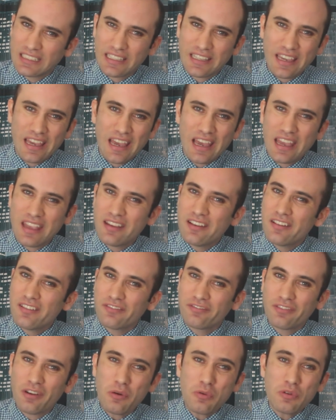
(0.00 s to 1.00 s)
yeah,
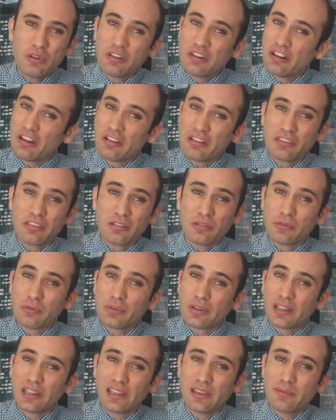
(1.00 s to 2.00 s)
your vote doesn't
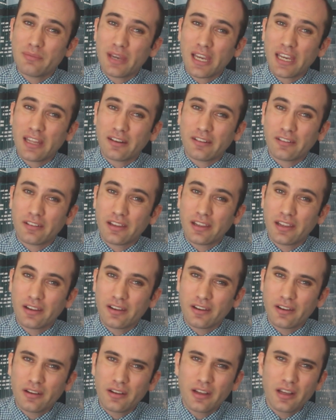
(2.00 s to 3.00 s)
really matter
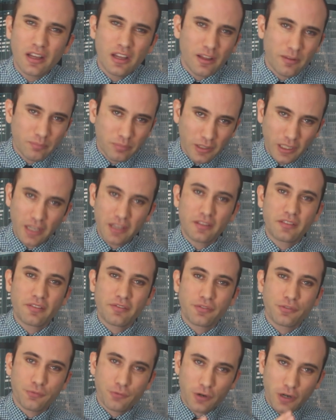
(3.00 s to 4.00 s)
here,
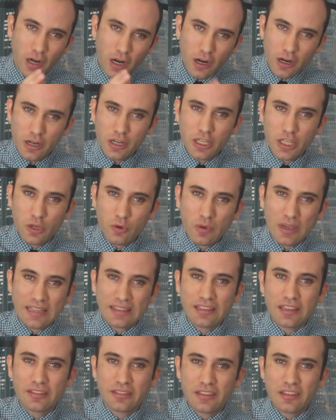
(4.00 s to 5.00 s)
plaintiffs were
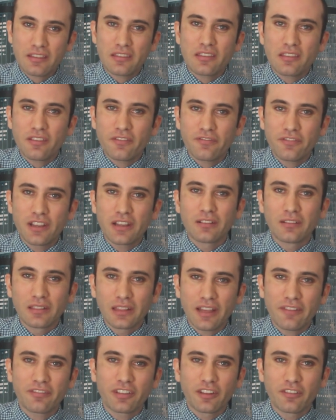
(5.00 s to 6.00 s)
arguing that this severe
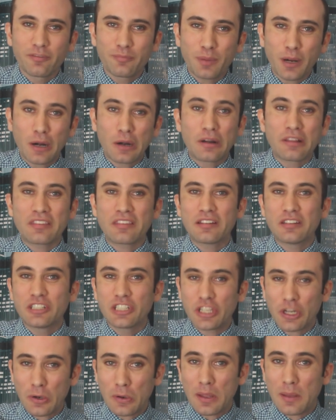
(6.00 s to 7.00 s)
level of partisan
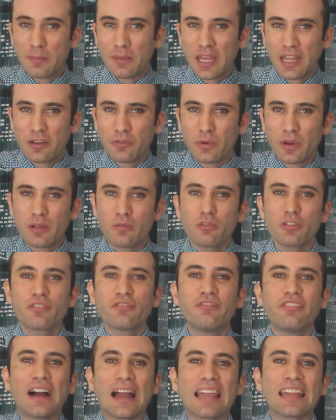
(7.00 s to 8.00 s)
gerrymandering
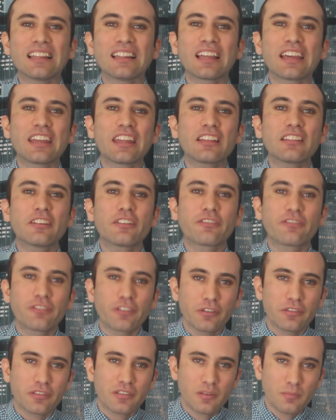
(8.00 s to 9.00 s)
was violating their
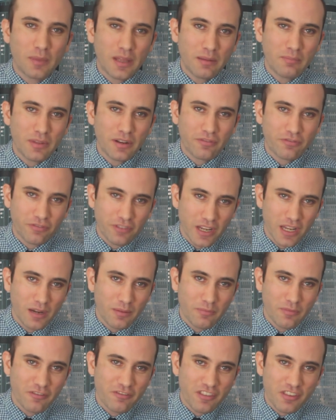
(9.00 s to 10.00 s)
First Amendment
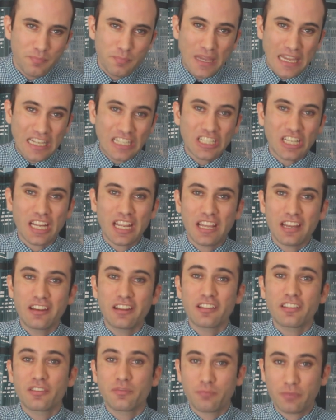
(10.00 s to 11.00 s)
freedom of speech
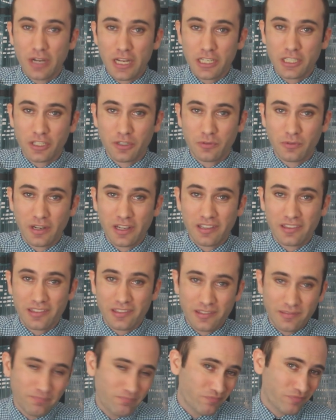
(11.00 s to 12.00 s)
and expression
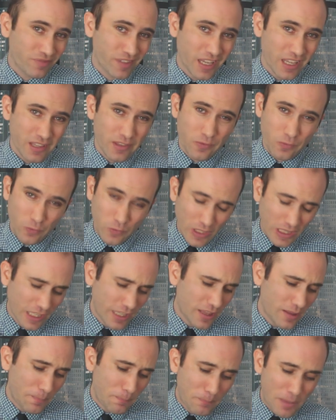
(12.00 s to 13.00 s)
rights. That's
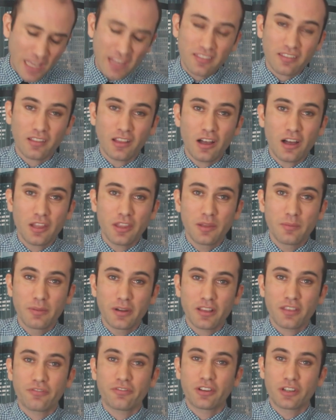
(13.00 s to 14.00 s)
really the best law in the
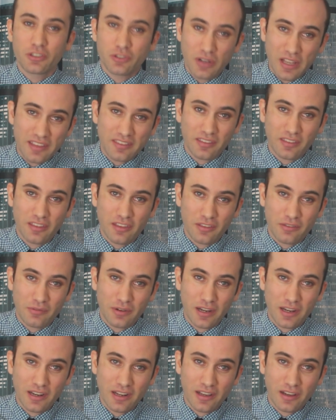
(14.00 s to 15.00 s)
books for addressing this
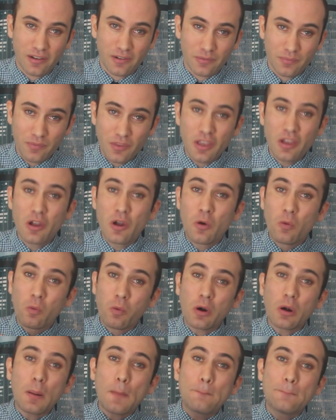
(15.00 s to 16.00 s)
right now.
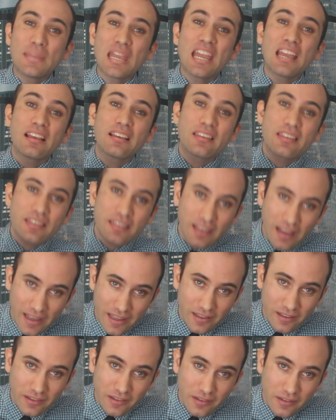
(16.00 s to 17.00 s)
We're being
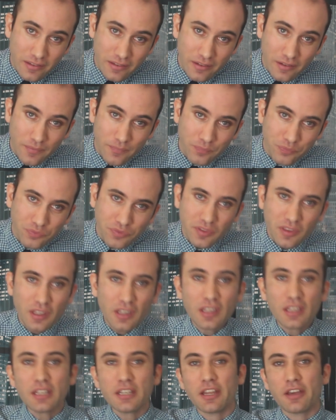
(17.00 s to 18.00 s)
silenced.
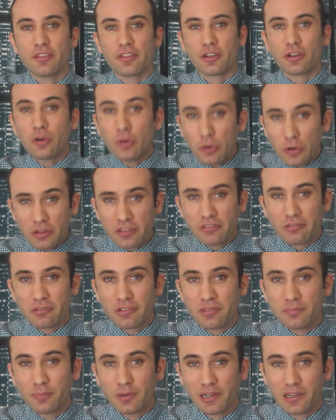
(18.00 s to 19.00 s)
Now, the court's
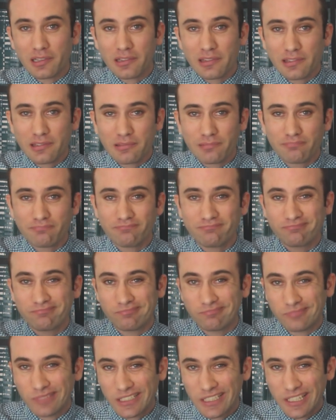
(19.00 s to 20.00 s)
response,
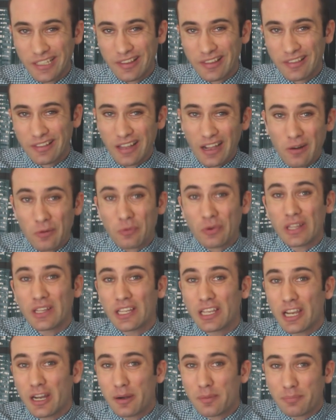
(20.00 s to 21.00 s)
it's not
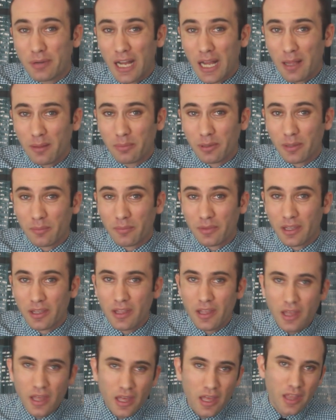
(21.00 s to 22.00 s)
really our problem.
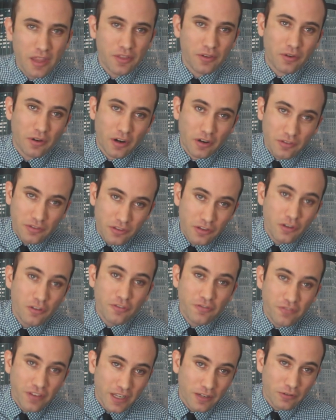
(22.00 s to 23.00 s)
There are
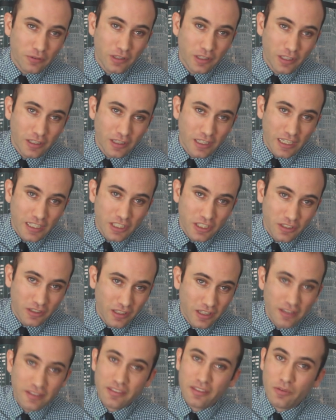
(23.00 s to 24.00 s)
two federal
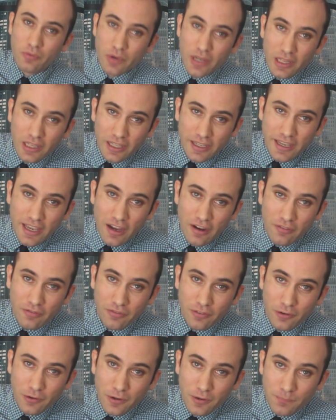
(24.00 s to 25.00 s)
election laws that we look
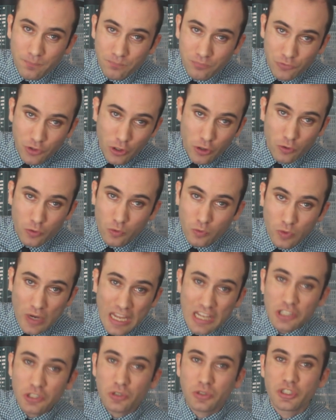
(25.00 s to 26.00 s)
out for. No
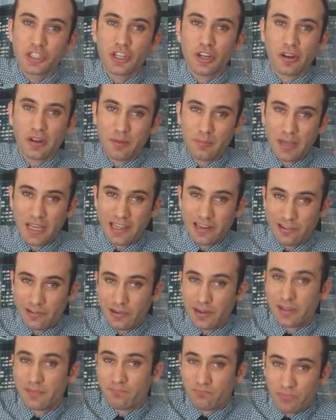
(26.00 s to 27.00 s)
racial
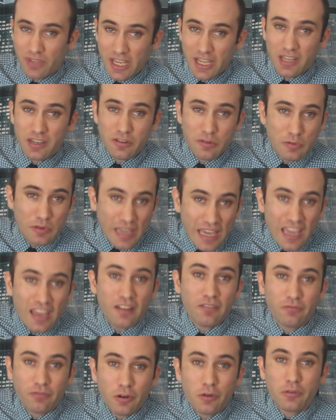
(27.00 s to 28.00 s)
gerrymandering, and you
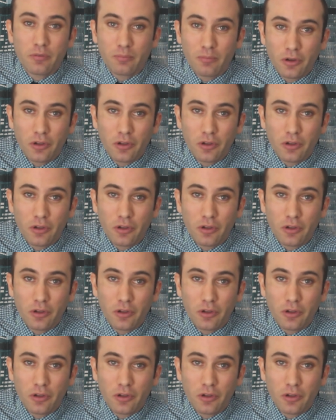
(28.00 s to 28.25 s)
can't vote